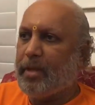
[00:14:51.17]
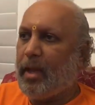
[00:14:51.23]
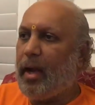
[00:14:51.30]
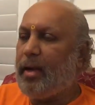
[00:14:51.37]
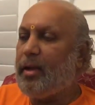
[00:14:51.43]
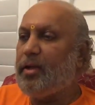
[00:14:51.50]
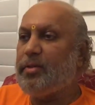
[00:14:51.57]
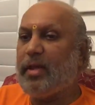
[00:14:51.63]

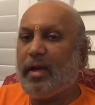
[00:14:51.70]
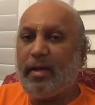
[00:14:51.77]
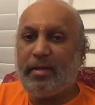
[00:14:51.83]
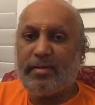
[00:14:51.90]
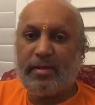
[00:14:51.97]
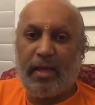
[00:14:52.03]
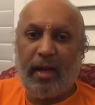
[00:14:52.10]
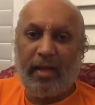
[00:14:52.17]
And that
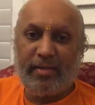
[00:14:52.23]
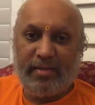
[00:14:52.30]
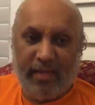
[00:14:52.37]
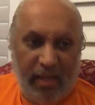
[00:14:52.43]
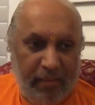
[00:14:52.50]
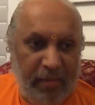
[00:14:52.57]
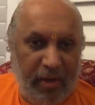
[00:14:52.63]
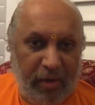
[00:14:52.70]
is an
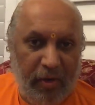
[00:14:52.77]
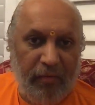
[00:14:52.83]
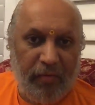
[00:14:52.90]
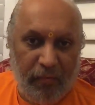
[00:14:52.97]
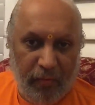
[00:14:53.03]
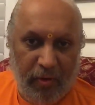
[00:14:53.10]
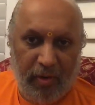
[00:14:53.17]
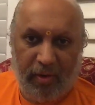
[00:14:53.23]
assignment of
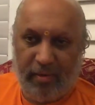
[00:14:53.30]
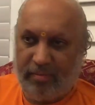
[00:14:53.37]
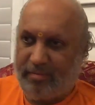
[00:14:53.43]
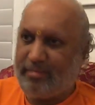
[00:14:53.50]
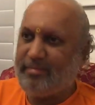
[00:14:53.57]
a work.